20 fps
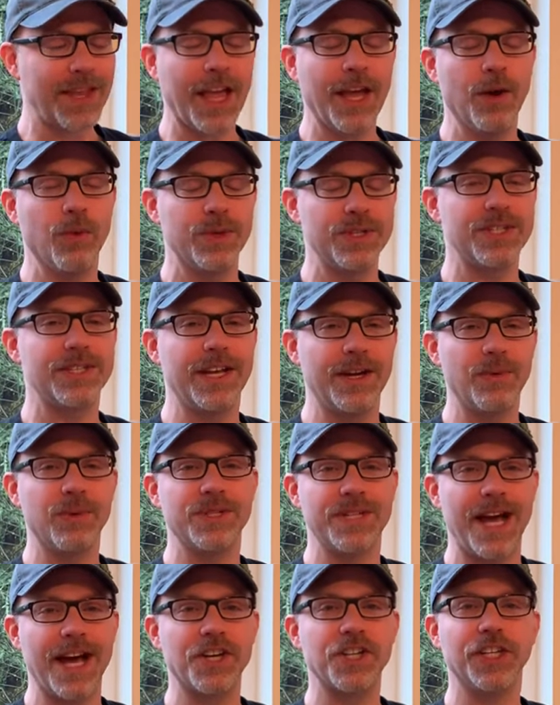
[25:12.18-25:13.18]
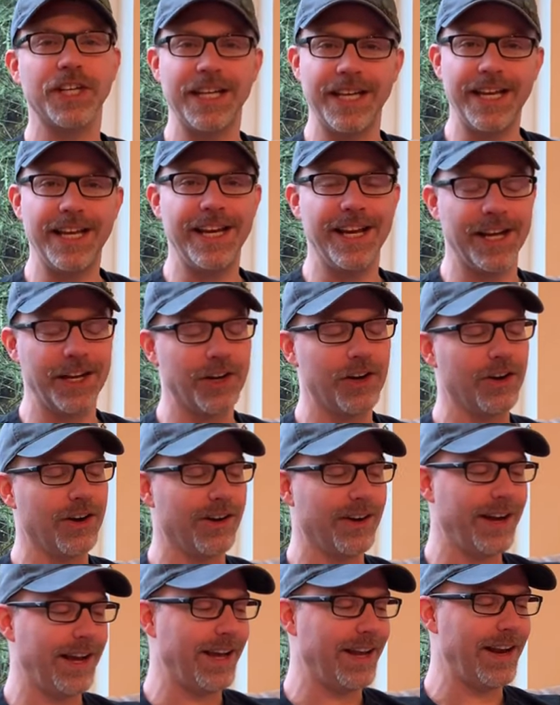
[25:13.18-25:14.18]
It was, it was actually eating her,
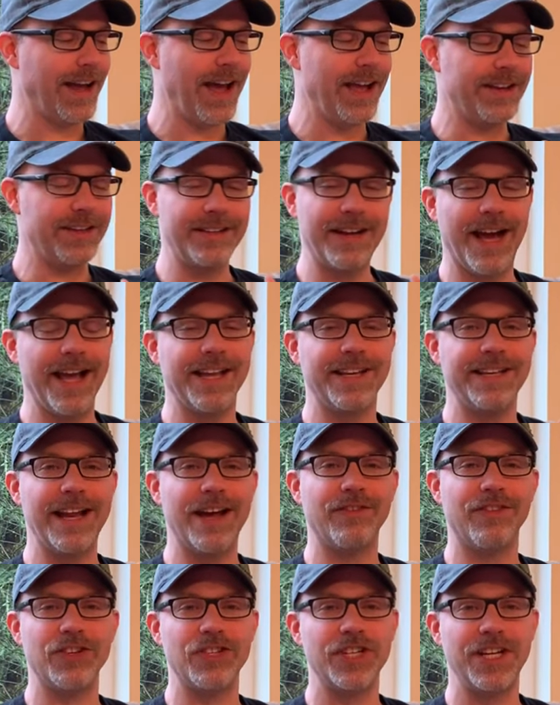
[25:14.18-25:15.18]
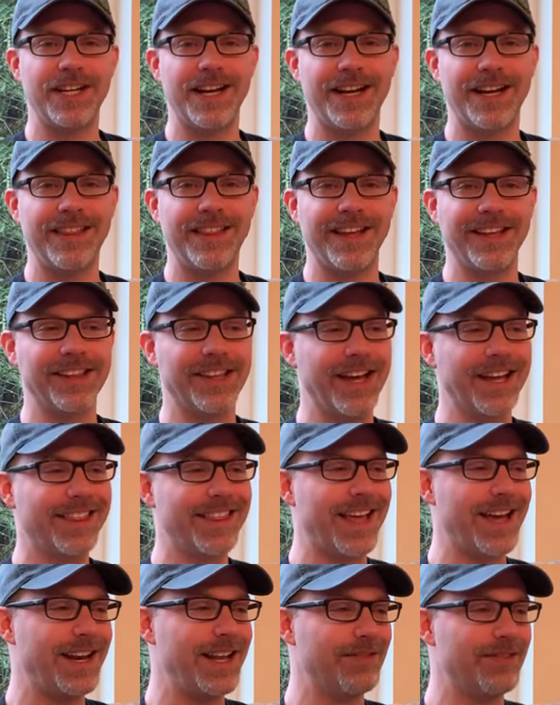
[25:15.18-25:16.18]
and I, I had never seen anything like
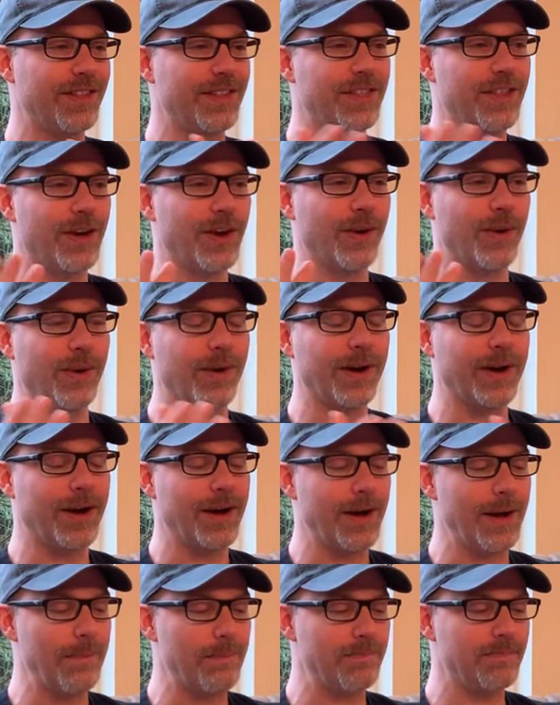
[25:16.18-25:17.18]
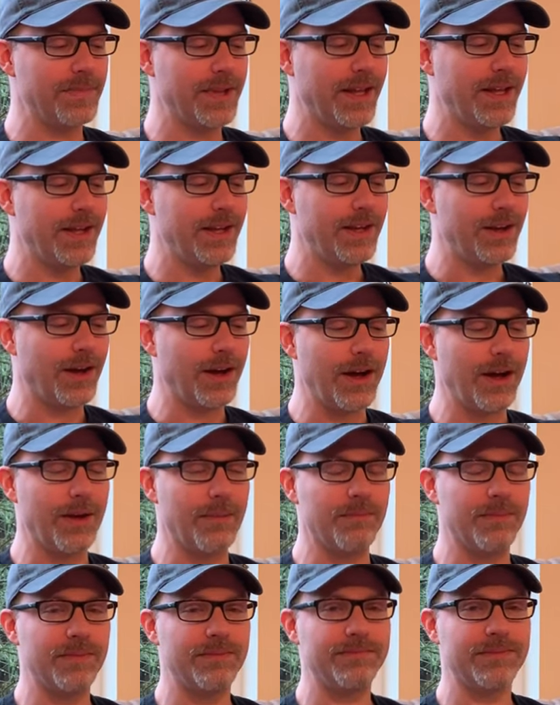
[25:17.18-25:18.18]
that, even though um,
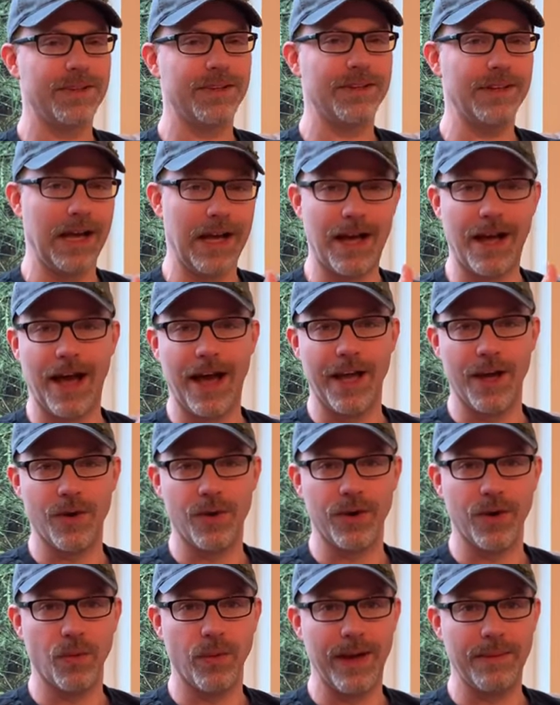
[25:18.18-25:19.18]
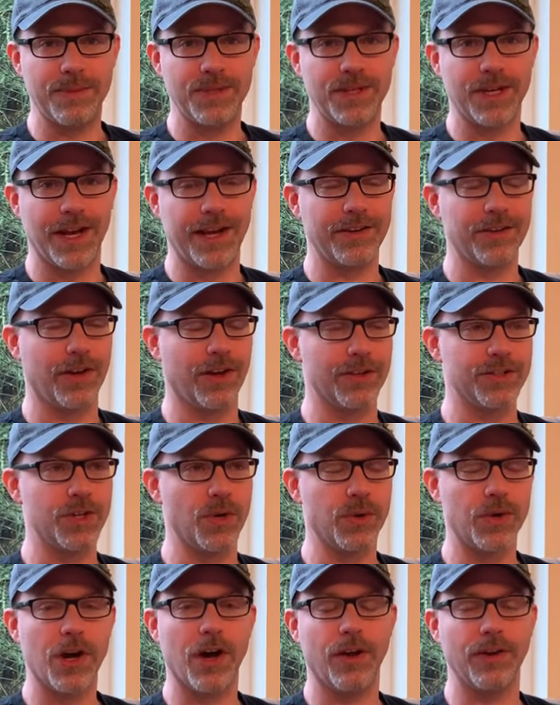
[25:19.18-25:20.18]
um, I own a website
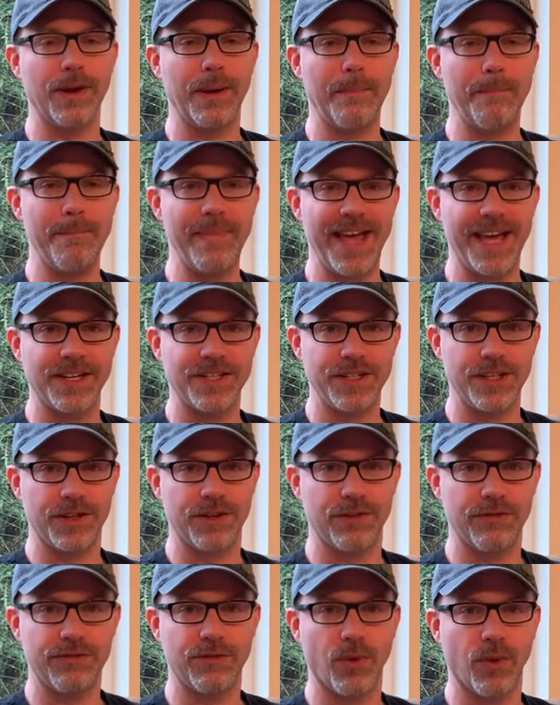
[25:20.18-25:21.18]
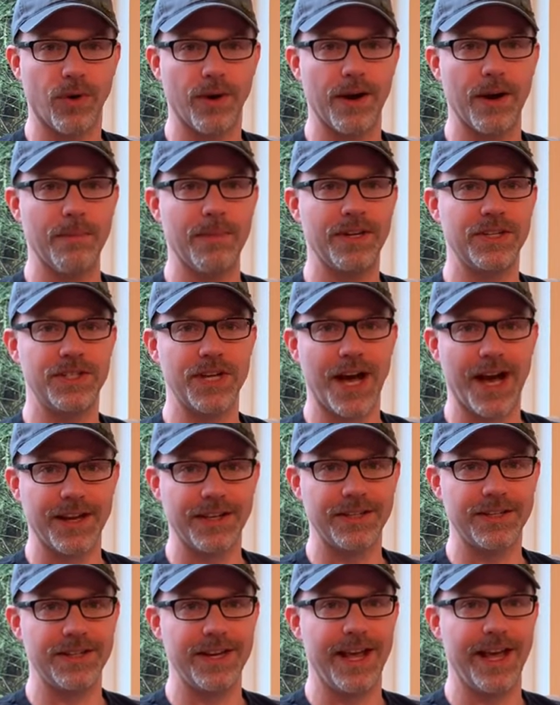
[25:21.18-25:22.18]
also called mantid forum
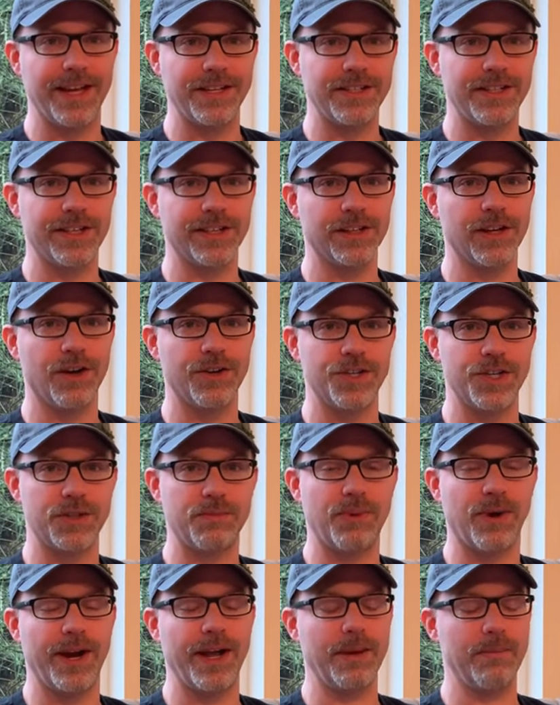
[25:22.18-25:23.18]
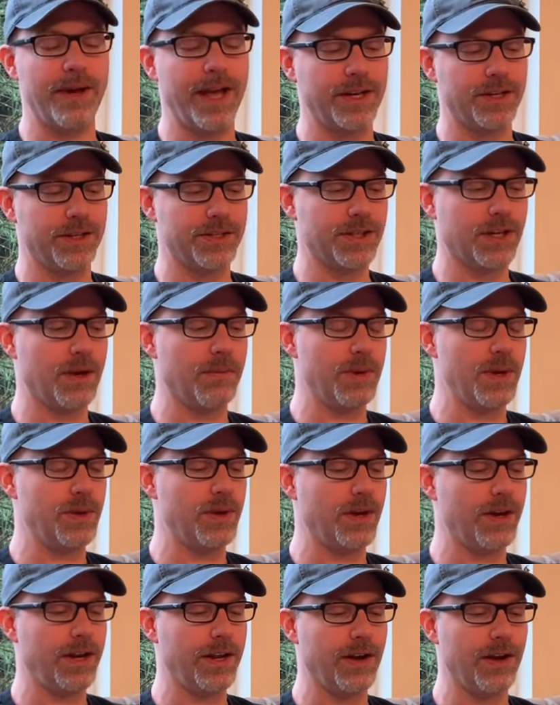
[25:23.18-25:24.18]
dot net, the largest praying mantis
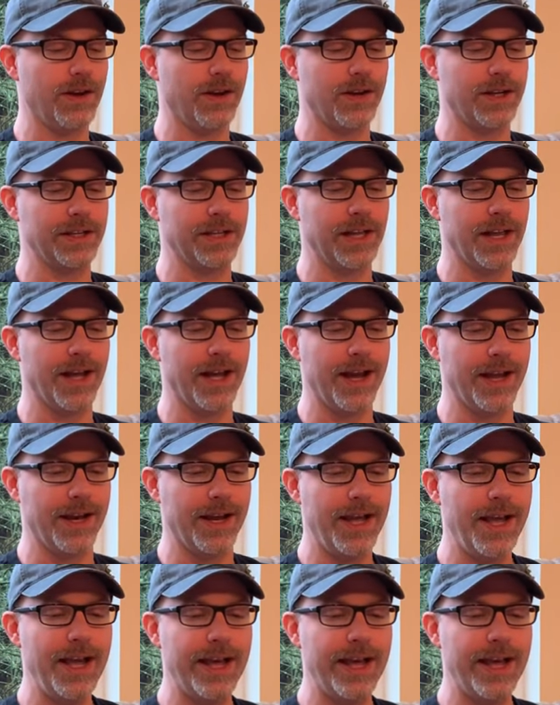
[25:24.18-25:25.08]
community online.